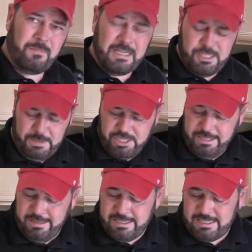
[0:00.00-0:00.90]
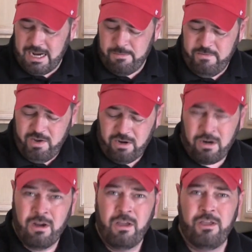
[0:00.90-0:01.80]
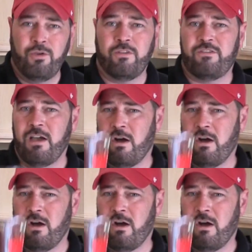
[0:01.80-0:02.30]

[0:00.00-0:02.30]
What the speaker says: especially this time of year. You can see I